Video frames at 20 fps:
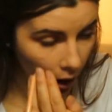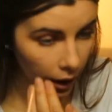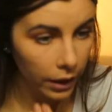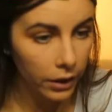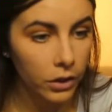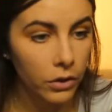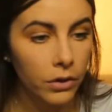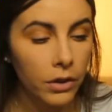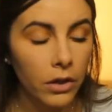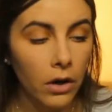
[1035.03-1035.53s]

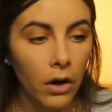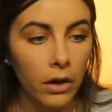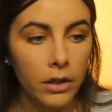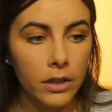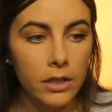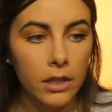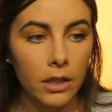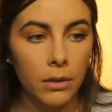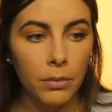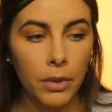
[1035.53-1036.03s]
And you can
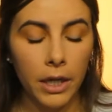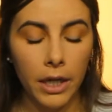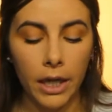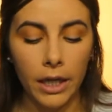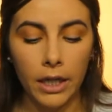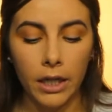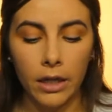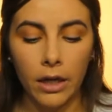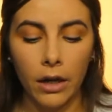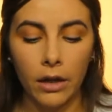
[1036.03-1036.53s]
honestly pick
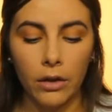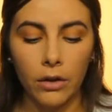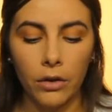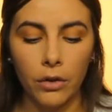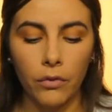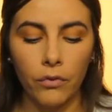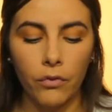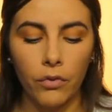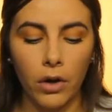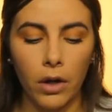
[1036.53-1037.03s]
any
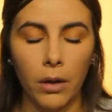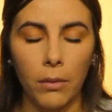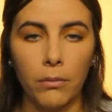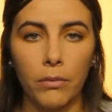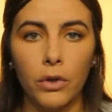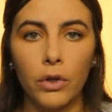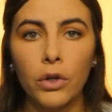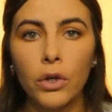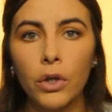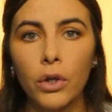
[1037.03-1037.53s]
color
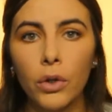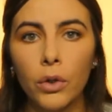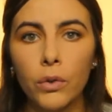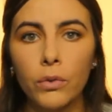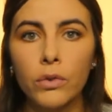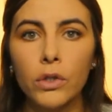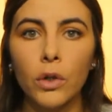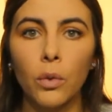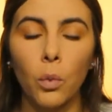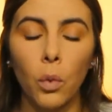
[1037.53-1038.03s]
from
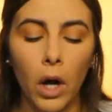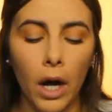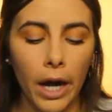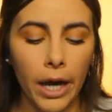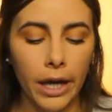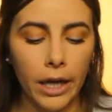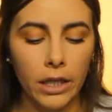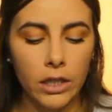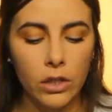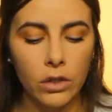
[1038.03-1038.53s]
nude to
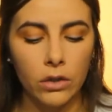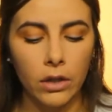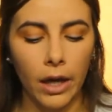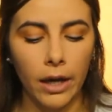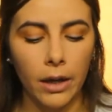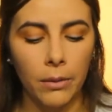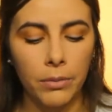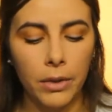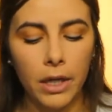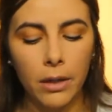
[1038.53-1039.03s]
white to
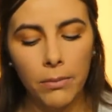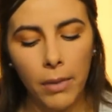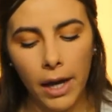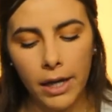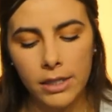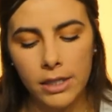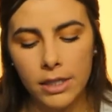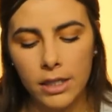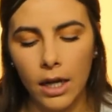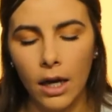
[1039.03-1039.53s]
like a pink
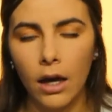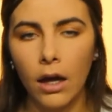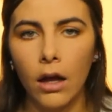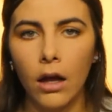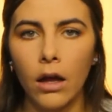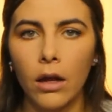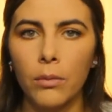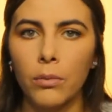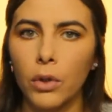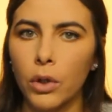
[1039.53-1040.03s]

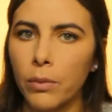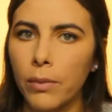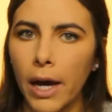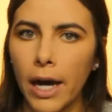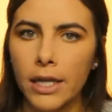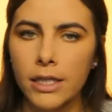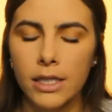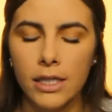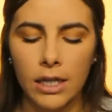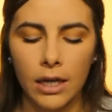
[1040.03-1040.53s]
pastel, a blue
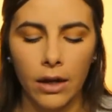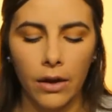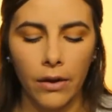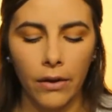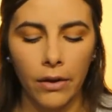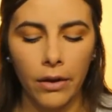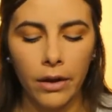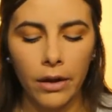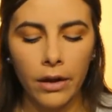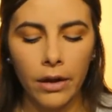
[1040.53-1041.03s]

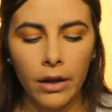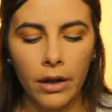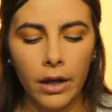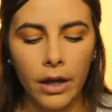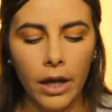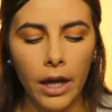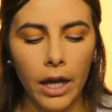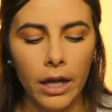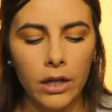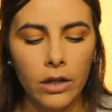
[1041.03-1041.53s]
pastel.
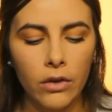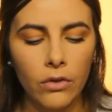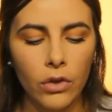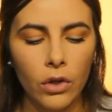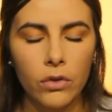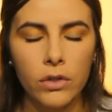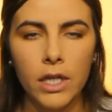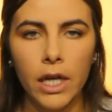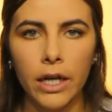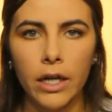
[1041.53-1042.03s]
Any of
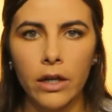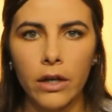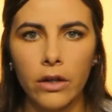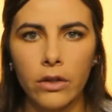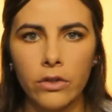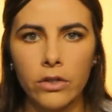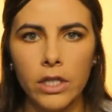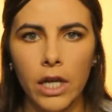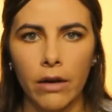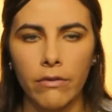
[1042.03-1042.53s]
those kind of
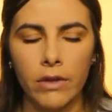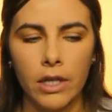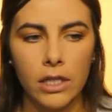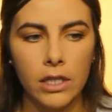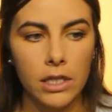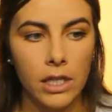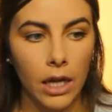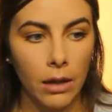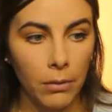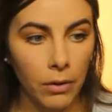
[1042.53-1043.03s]
colors have the
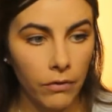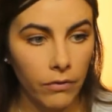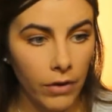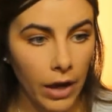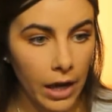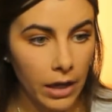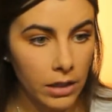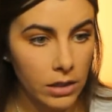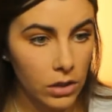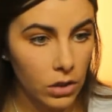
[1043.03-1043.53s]
same
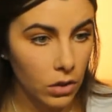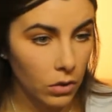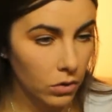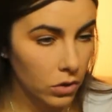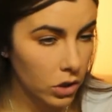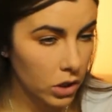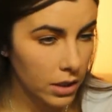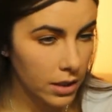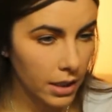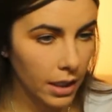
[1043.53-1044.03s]
effect. So
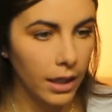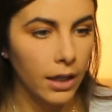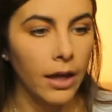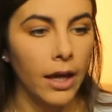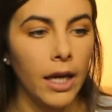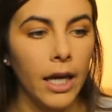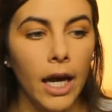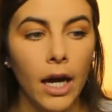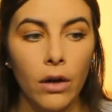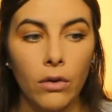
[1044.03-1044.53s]
it's just kind of
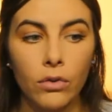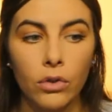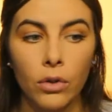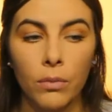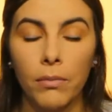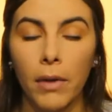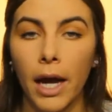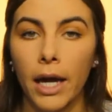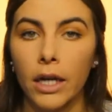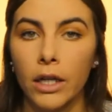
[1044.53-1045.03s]
like how
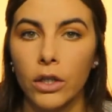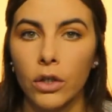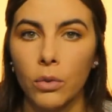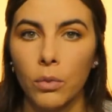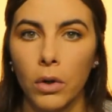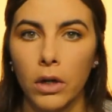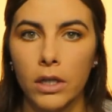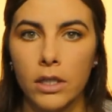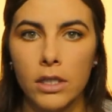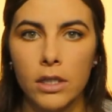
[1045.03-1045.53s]
dramatic you
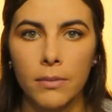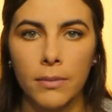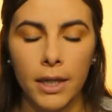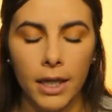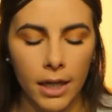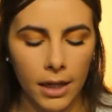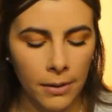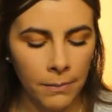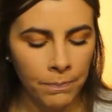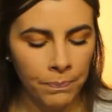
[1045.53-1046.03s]
want it to
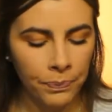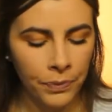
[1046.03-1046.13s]
be.